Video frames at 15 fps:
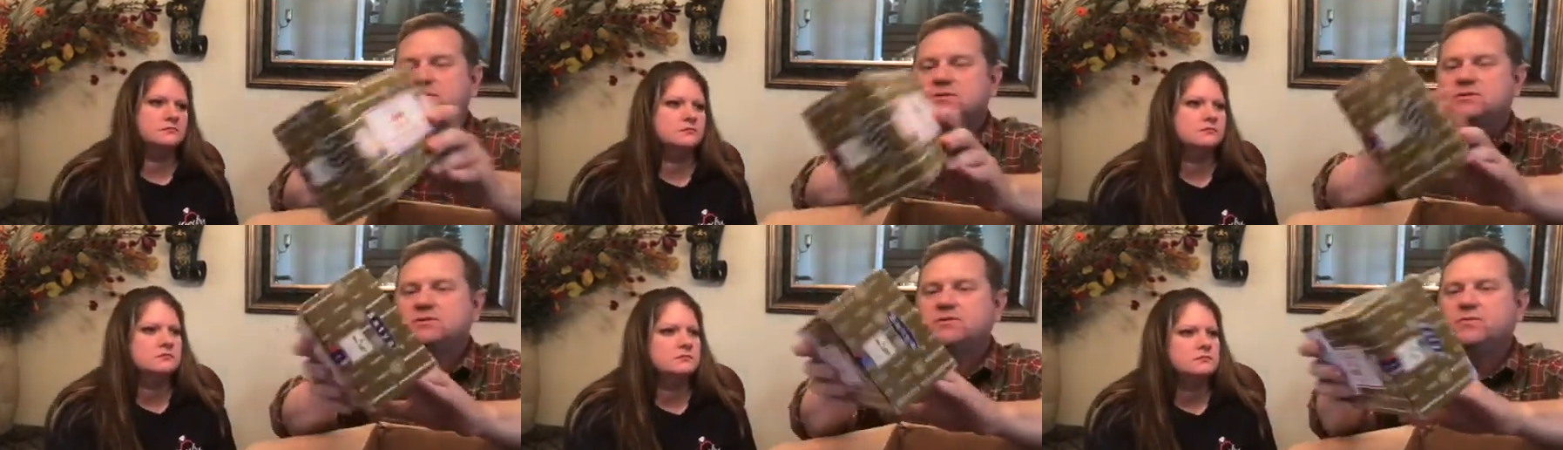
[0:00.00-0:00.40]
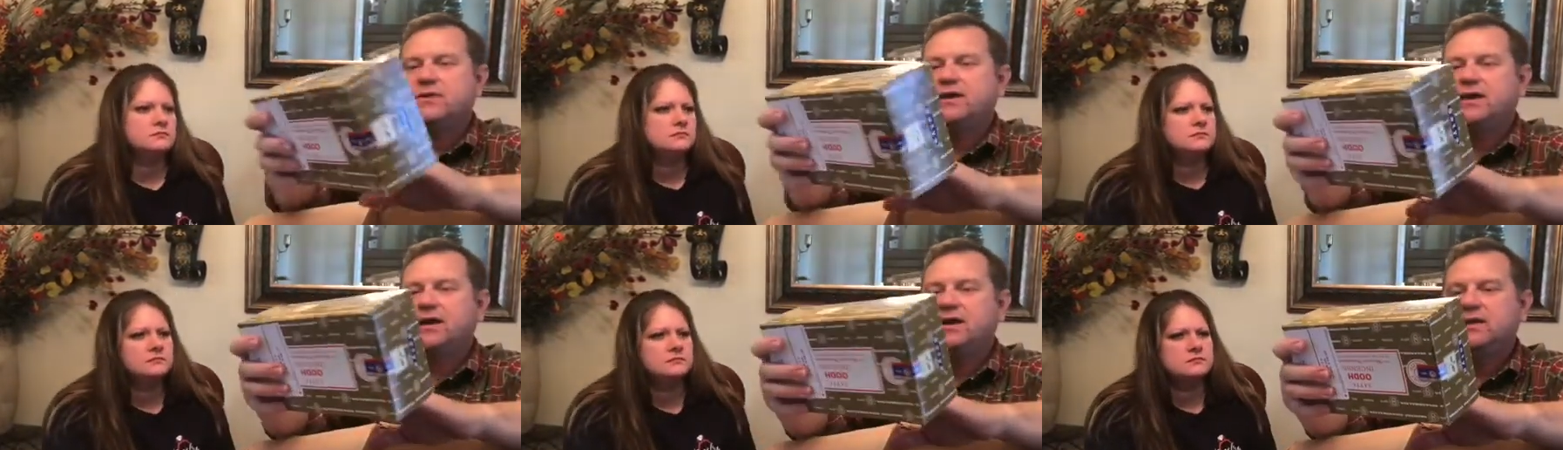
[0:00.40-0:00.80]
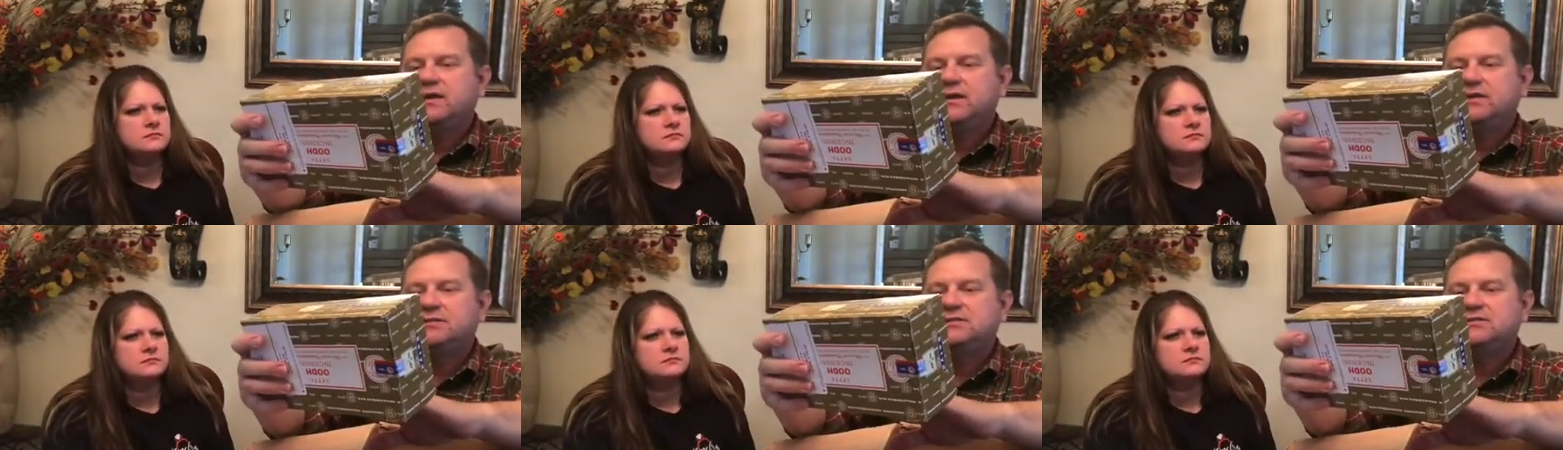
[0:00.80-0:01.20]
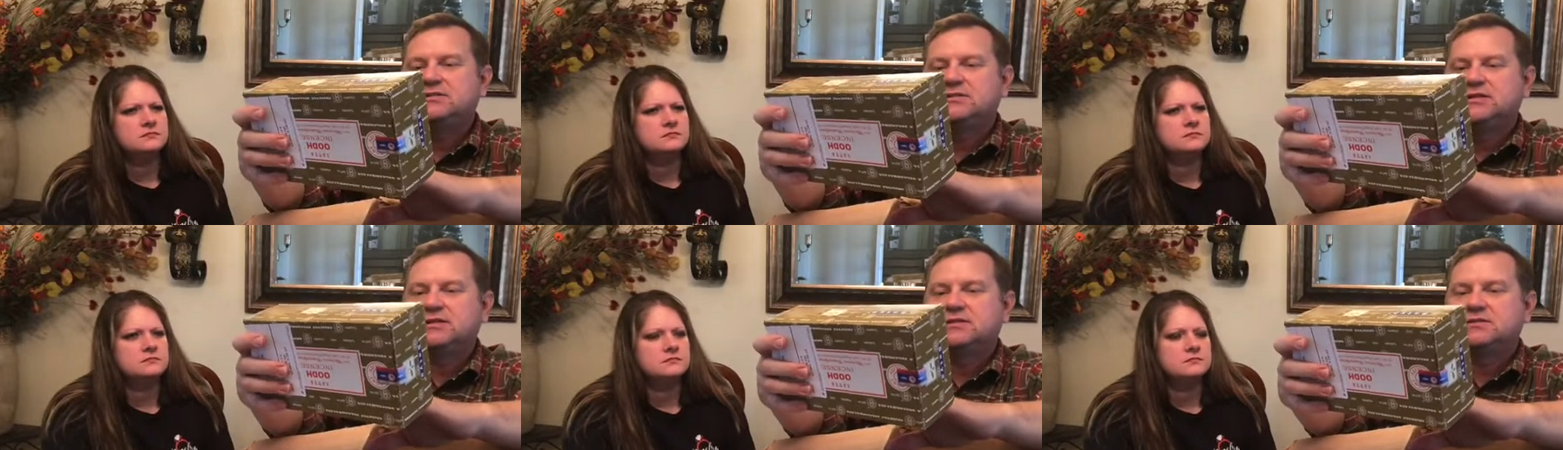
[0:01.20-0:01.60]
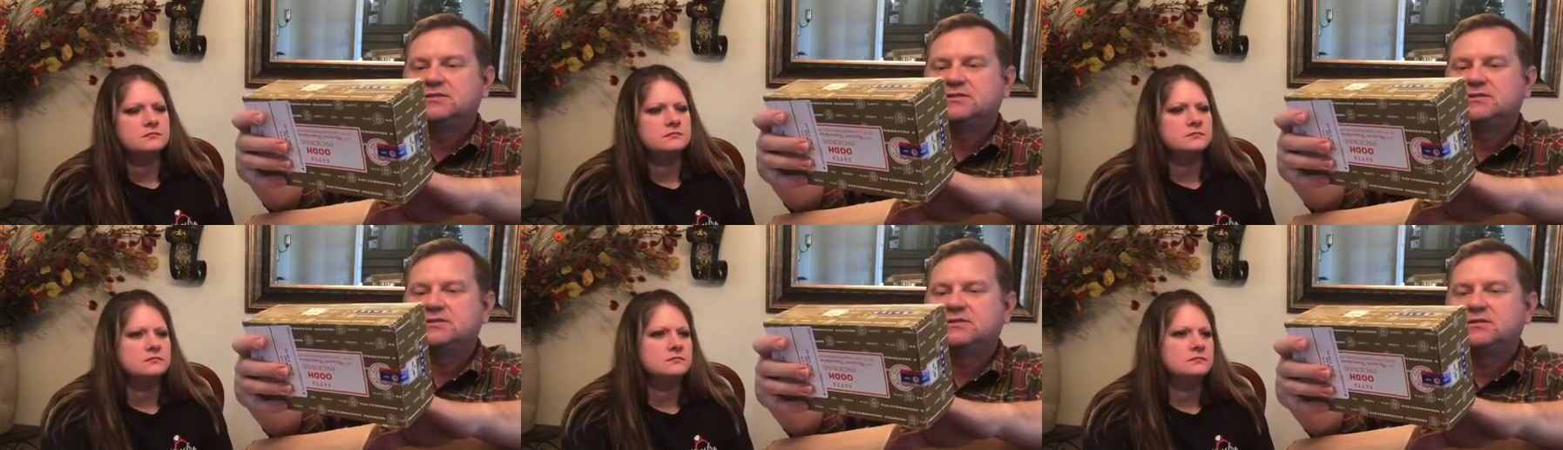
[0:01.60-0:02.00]
Speaker 1: So we got
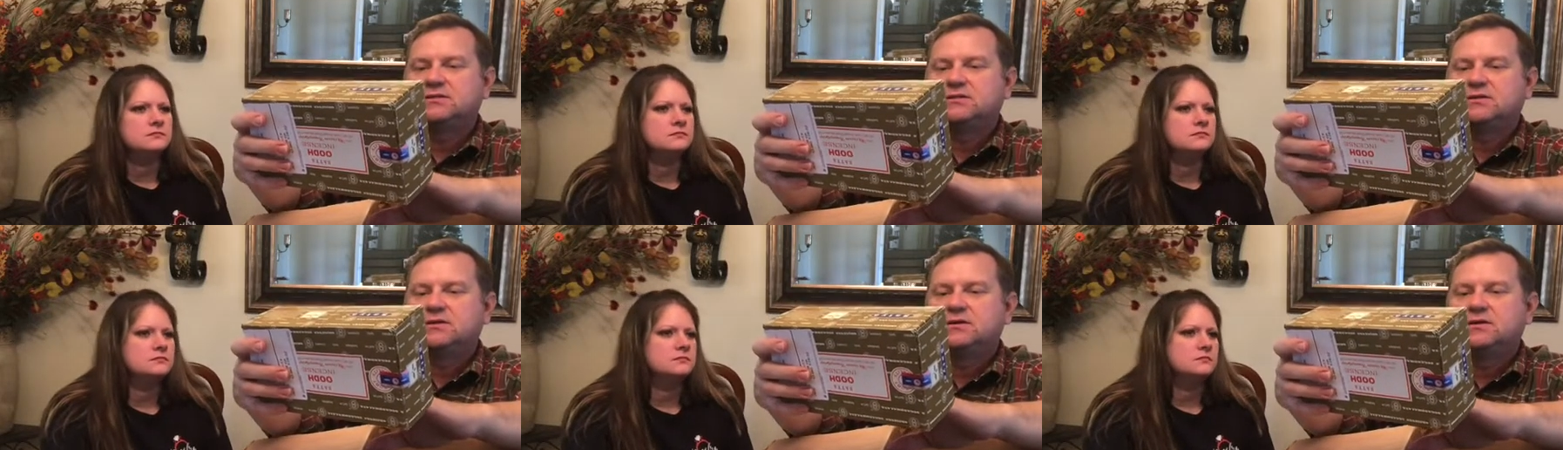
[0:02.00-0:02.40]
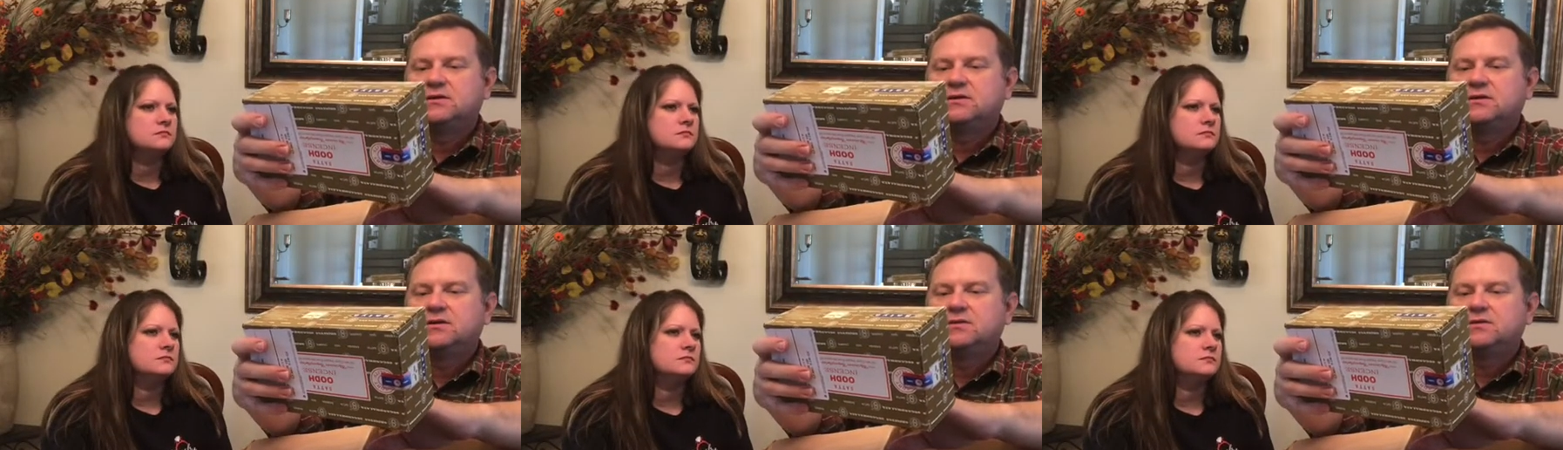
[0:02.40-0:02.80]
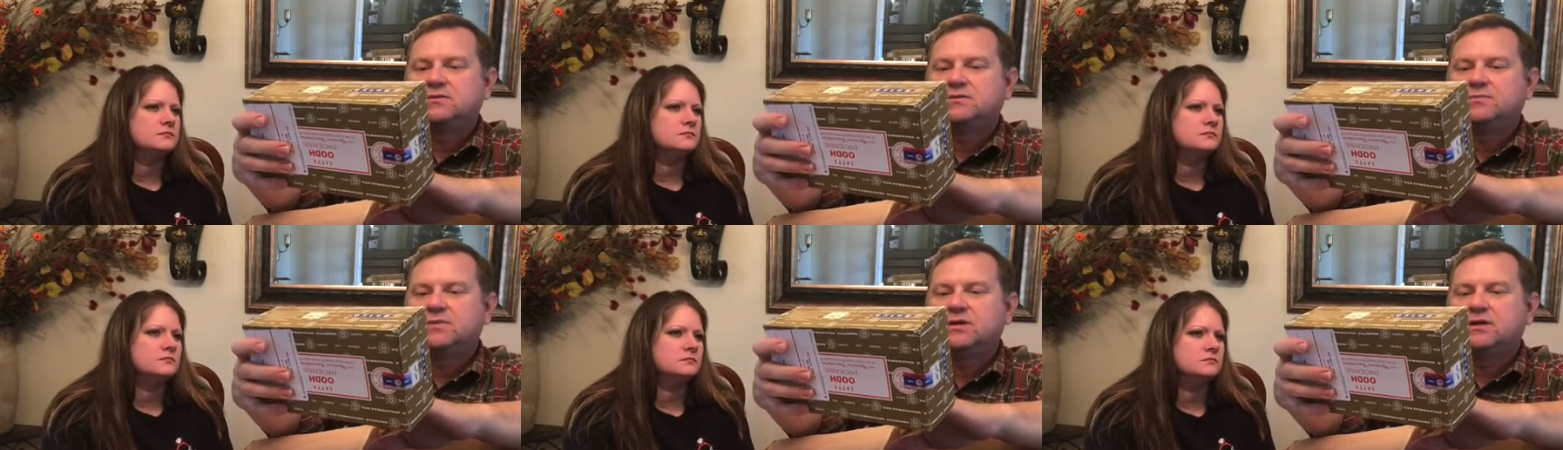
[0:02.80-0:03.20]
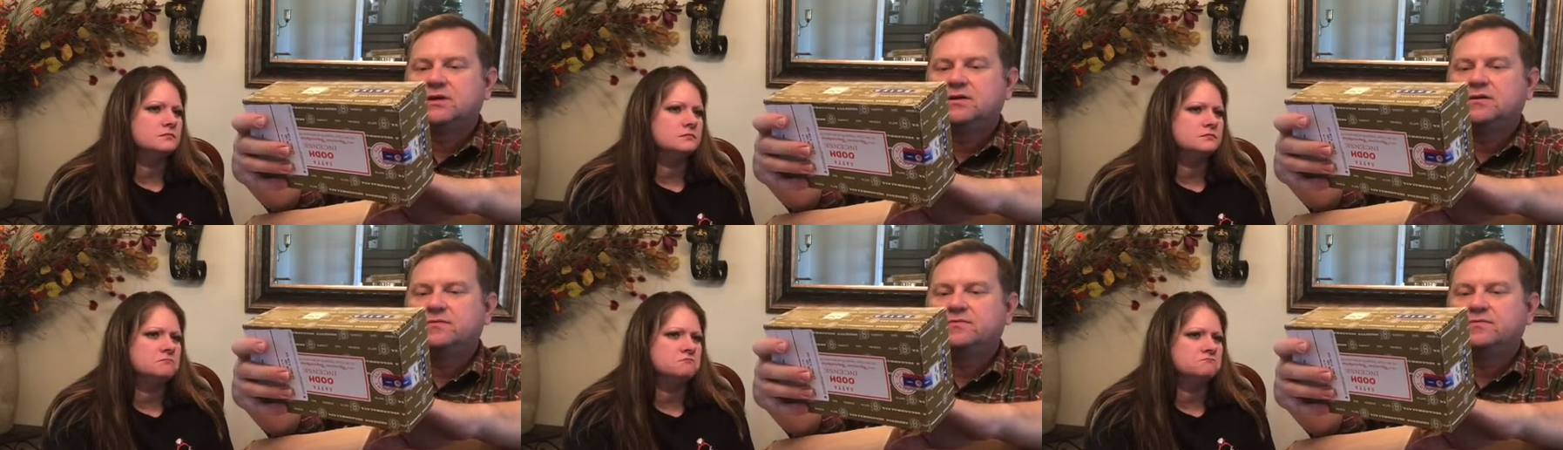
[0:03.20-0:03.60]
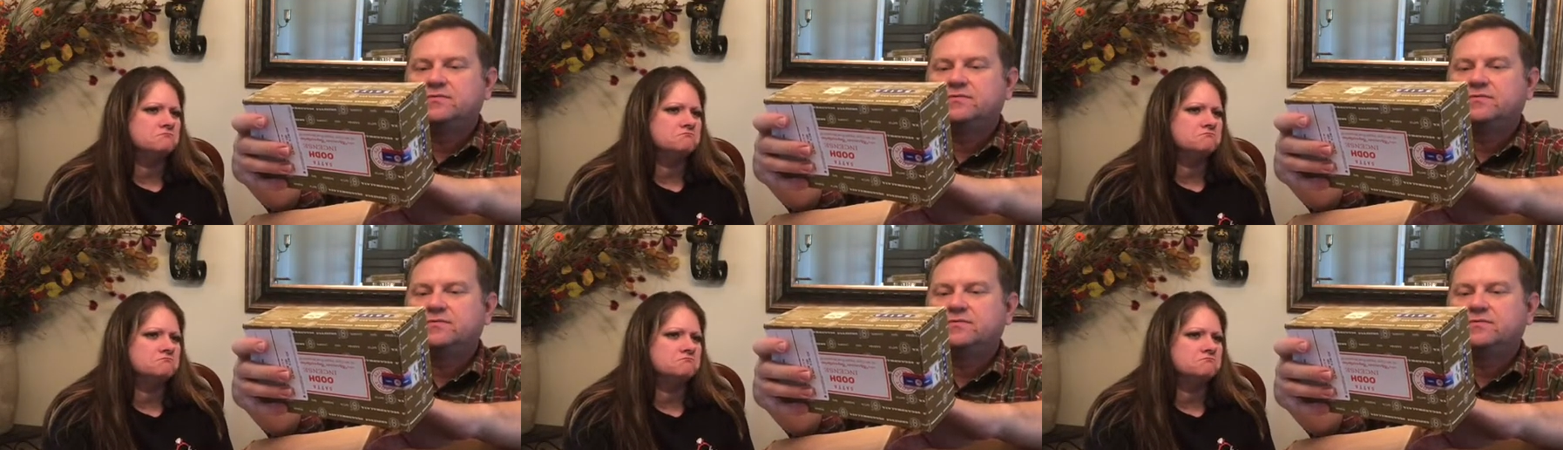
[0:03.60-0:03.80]
incense, some kind of